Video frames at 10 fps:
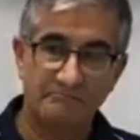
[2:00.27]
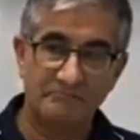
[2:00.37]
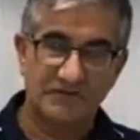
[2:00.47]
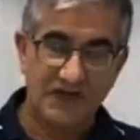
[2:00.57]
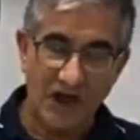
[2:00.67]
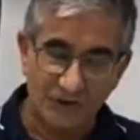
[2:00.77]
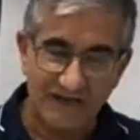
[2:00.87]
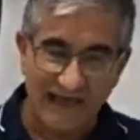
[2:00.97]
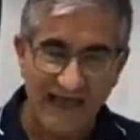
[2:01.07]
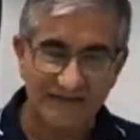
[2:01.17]
the only
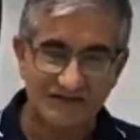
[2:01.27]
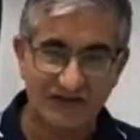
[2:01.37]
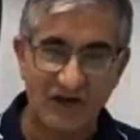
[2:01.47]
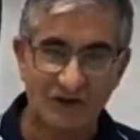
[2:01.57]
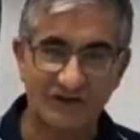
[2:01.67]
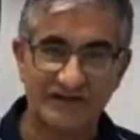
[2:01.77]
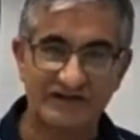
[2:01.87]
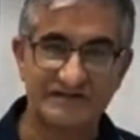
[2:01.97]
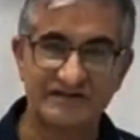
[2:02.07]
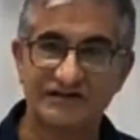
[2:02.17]
catch, Tony,
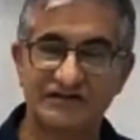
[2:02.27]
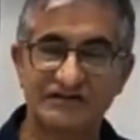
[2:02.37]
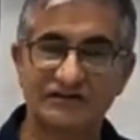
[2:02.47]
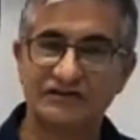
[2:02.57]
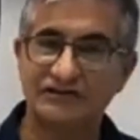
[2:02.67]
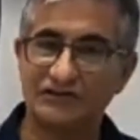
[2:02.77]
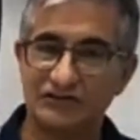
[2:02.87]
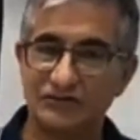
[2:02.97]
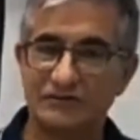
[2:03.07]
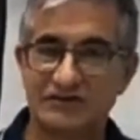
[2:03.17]
is that
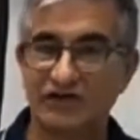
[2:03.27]
you as a